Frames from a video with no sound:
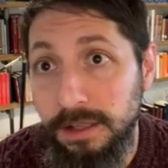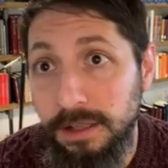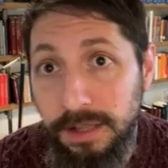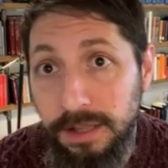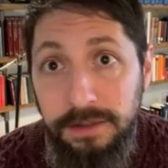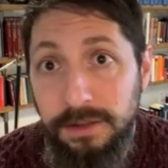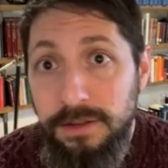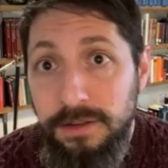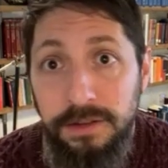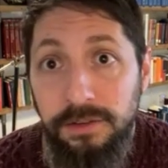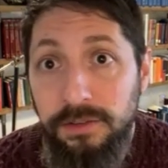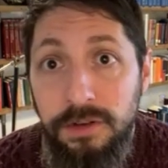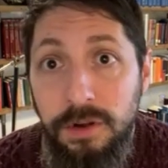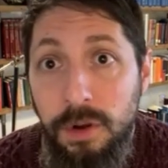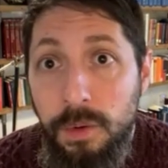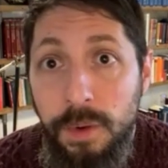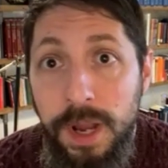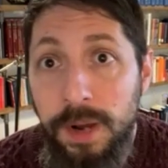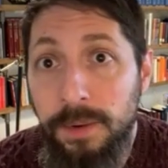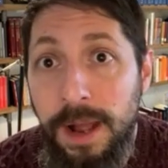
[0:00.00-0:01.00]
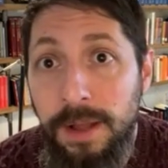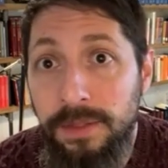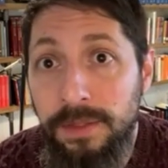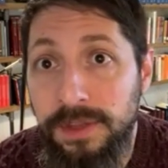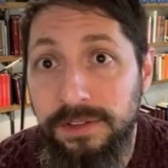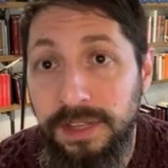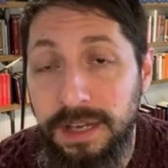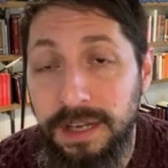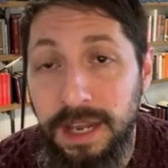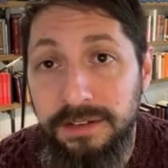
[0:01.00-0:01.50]
Like there, there's no way around
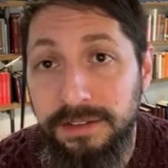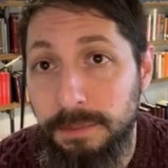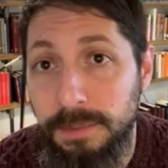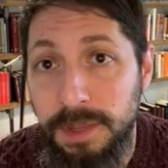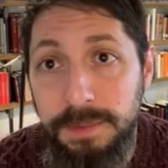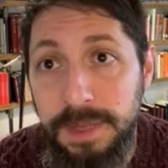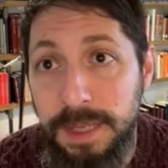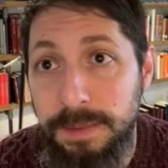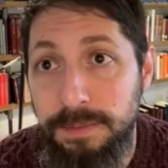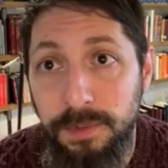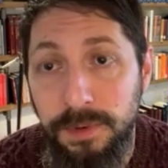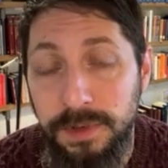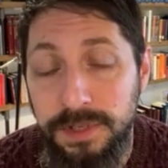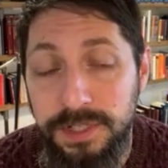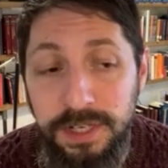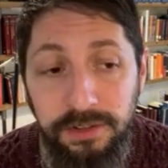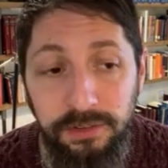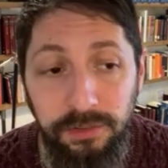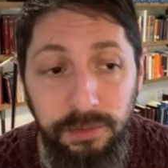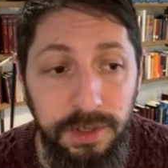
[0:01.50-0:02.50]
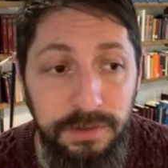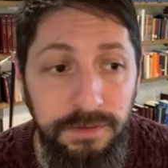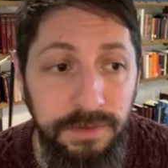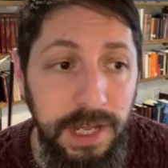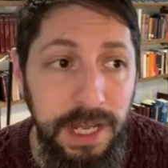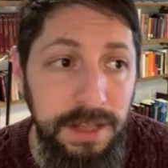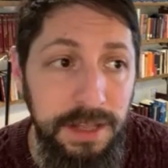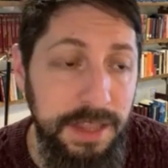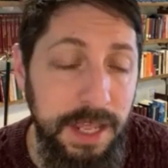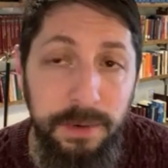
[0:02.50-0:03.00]
this. And, and some of the people were just sort of,
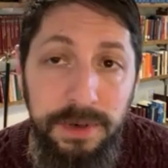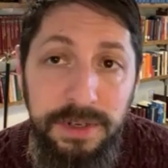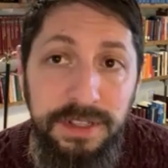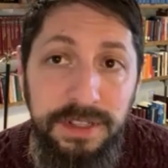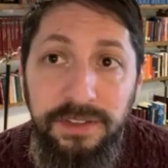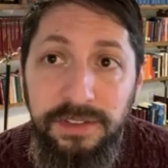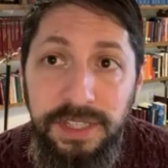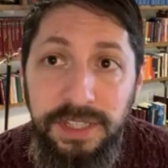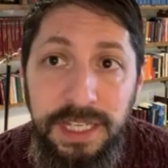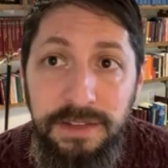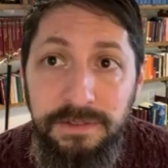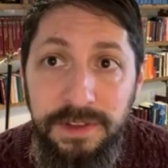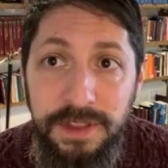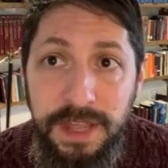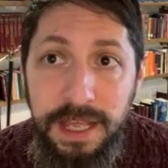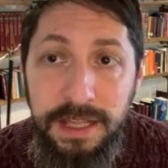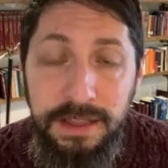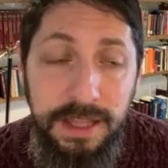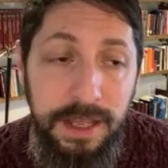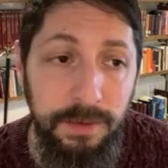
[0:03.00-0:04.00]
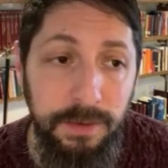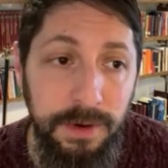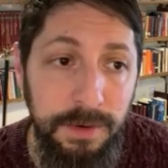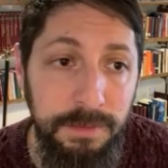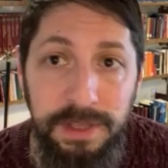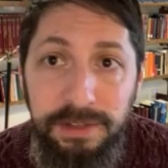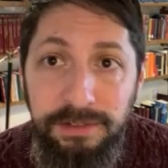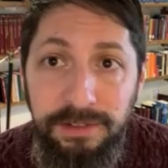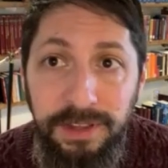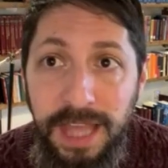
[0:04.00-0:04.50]
they were deceived. They they were
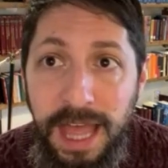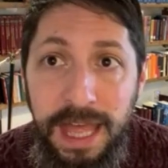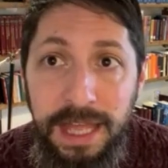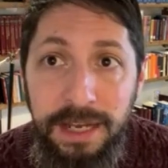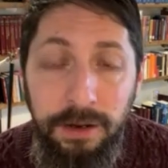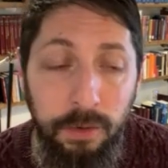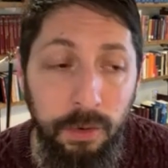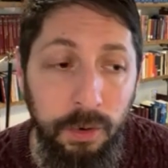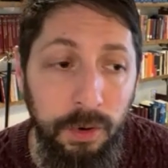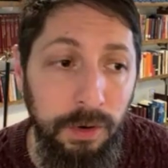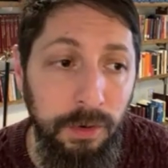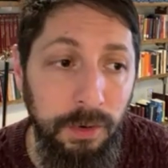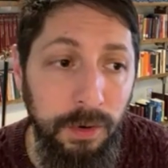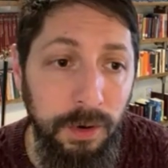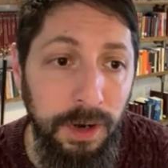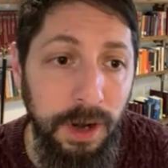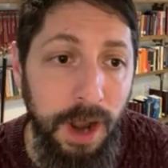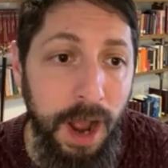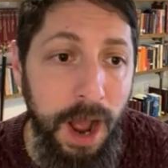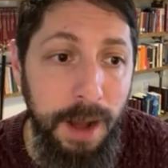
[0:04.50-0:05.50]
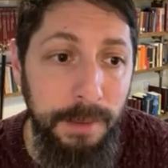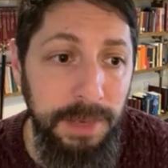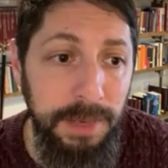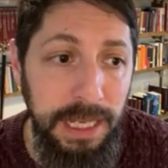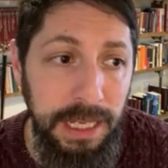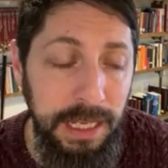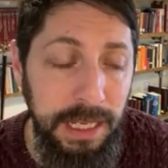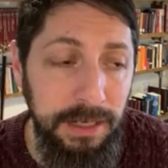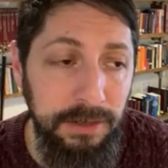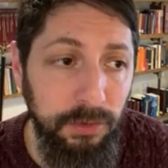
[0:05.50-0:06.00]
misled or or um,
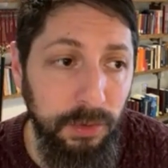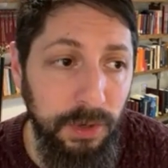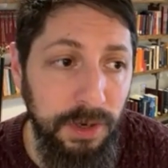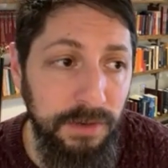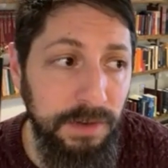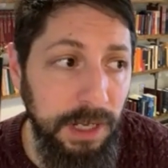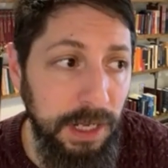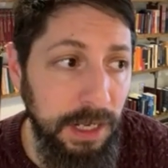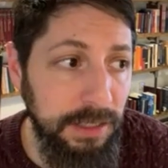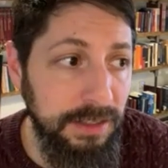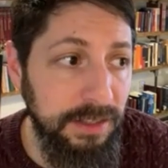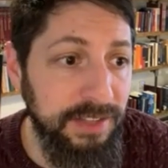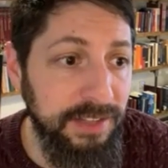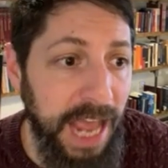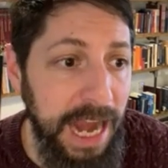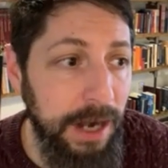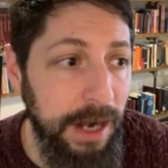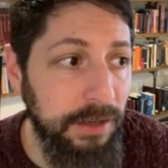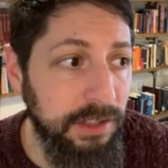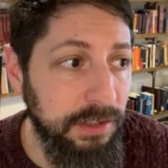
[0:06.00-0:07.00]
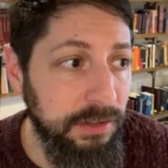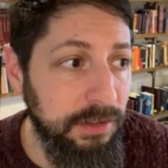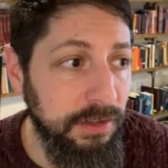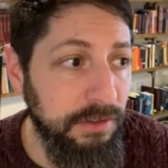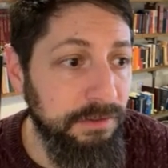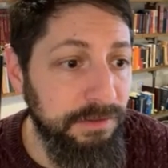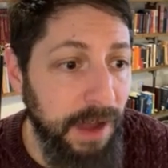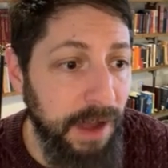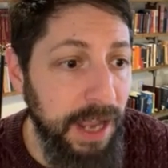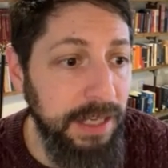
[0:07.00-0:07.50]
in sort of a, a desire to, to
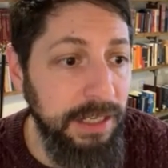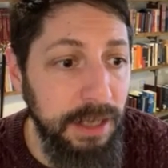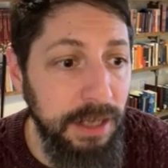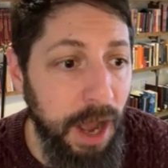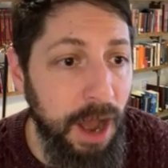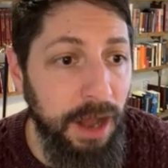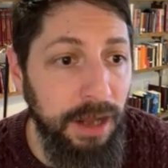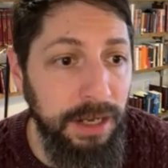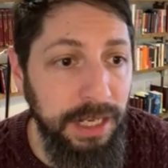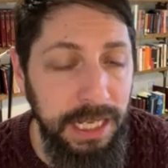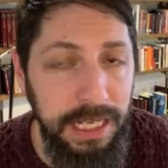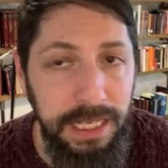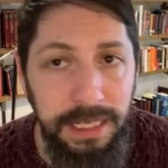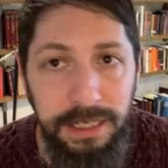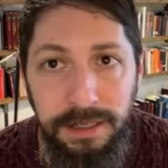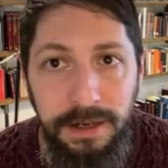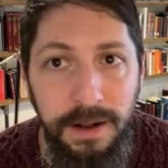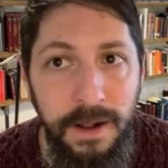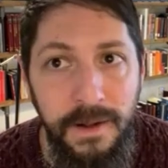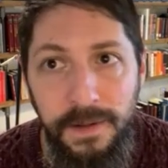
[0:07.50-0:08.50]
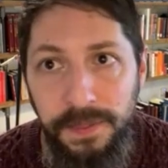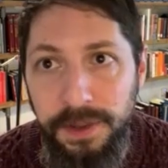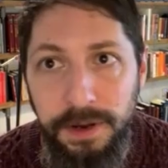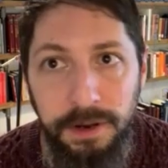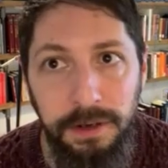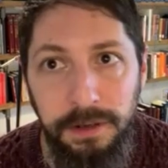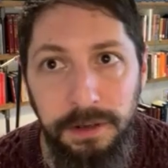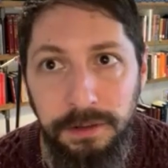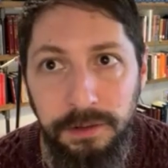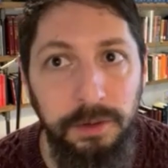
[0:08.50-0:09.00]
find God in
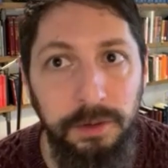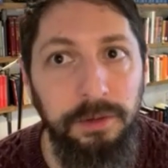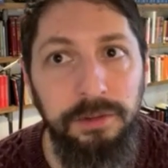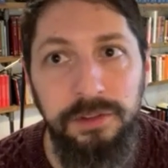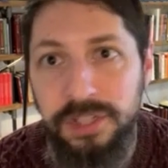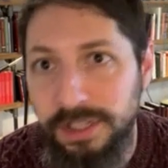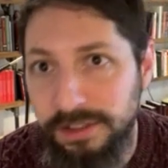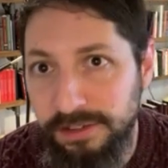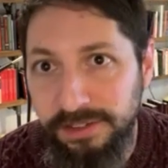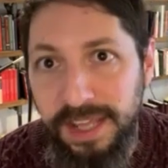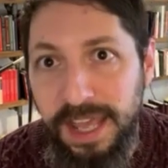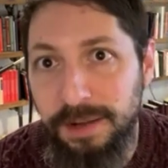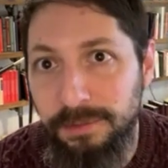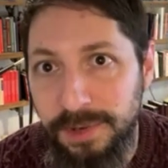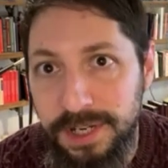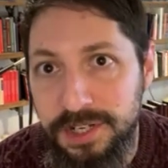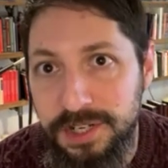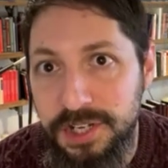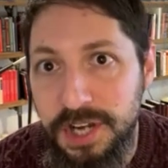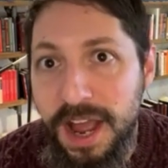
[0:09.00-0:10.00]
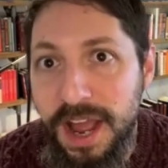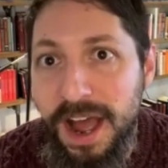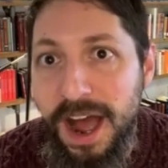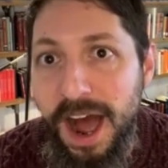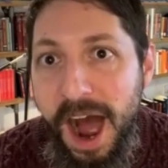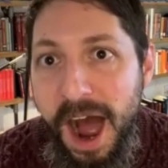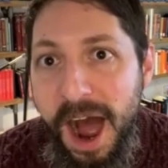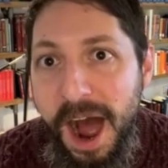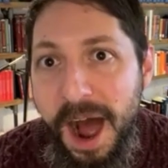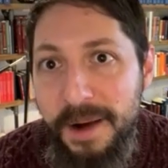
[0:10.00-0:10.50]
their grilled cheese sandwich.
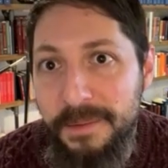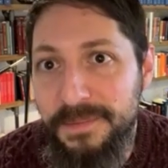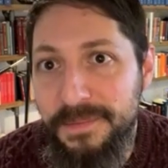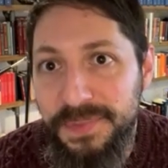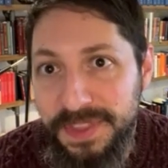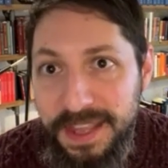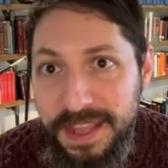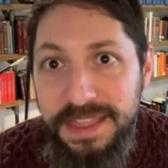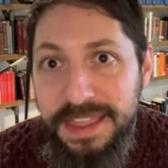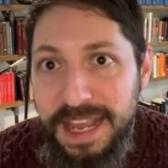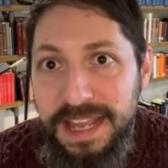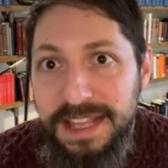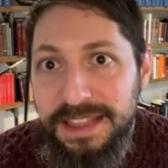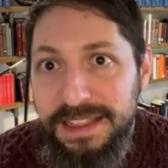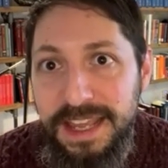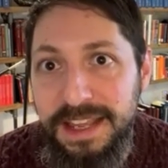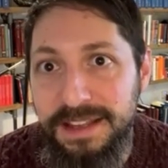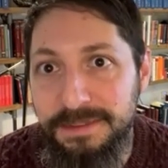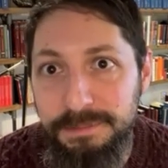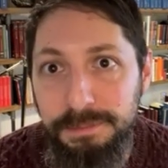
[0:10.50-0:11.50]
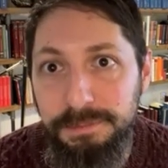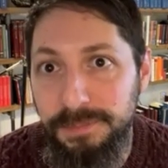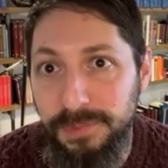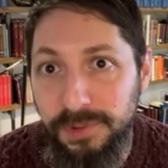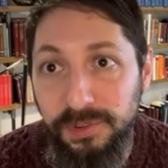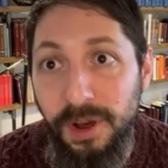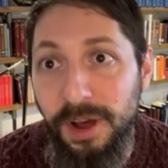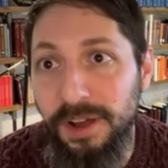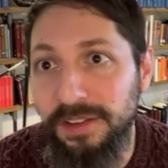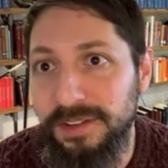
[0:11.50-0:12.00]
Um, they they
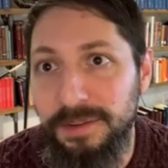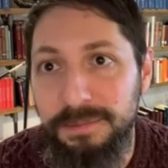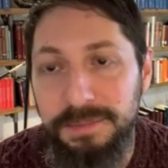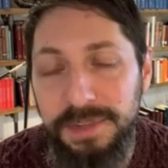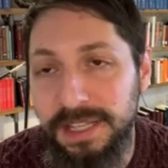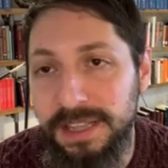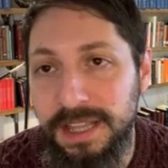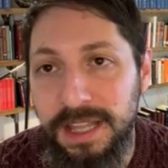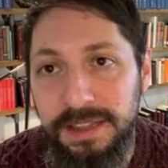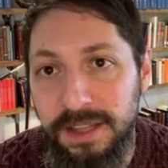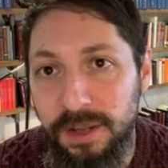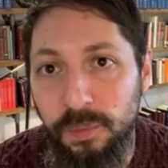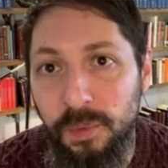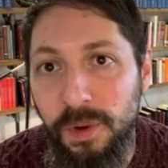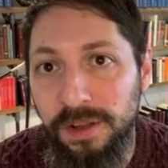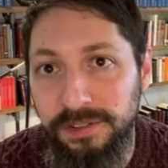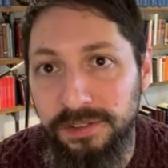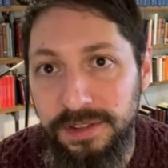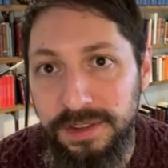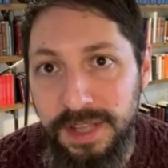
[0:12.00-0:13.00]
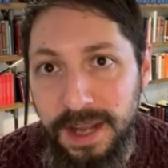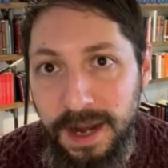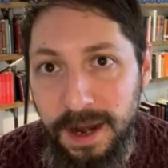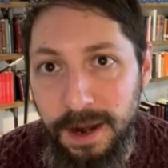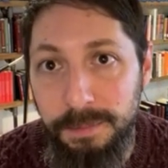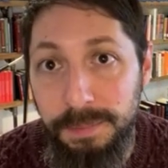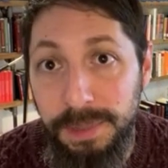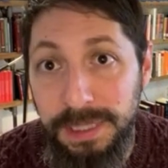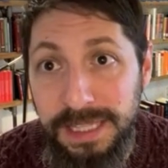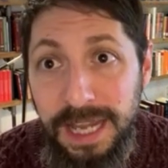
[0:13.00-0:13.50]
saw something that that wasn't
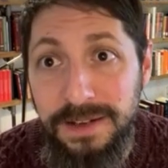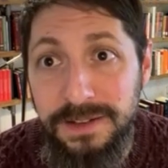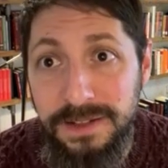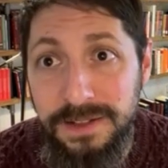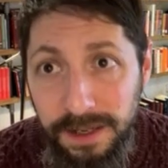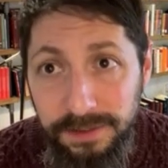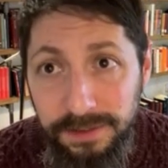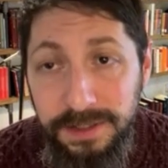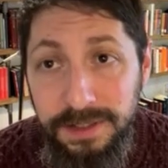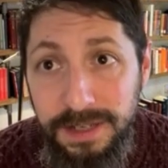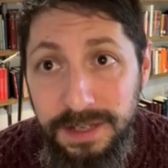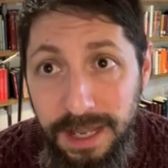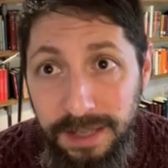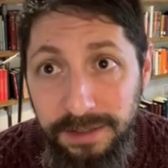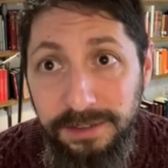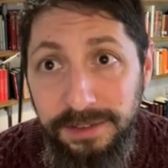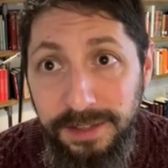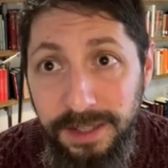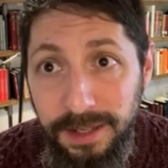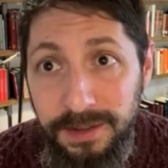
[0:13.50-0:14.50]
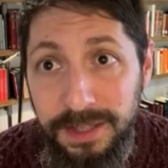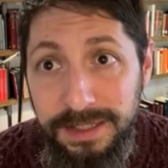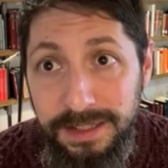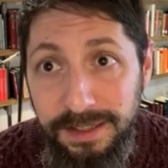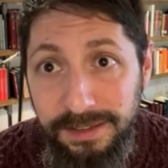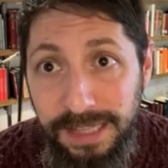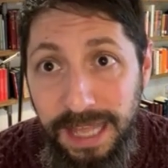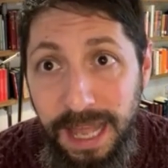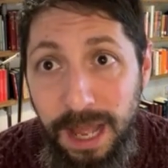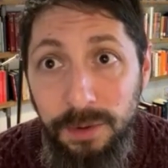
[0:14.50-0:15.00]
there, but that doesn't necessarily
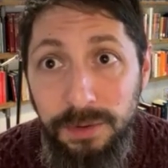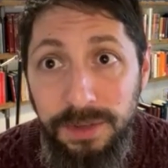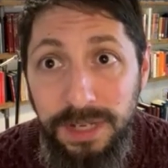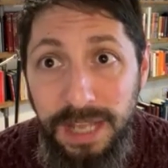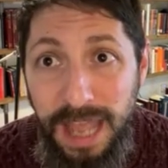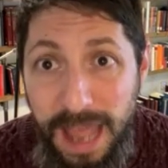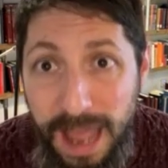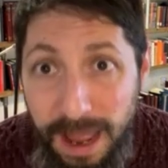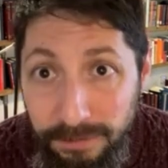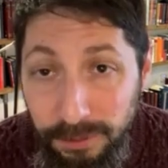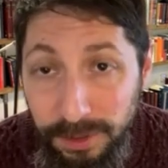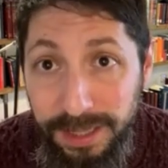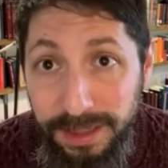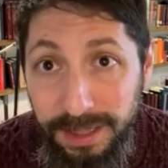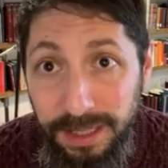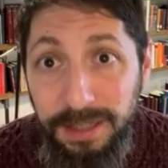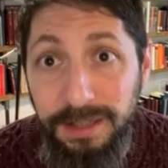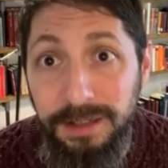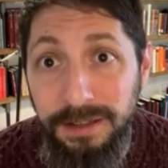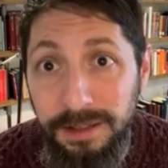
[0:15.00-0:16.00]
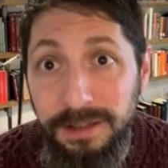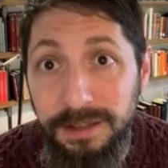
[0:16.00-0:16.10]
discount everything.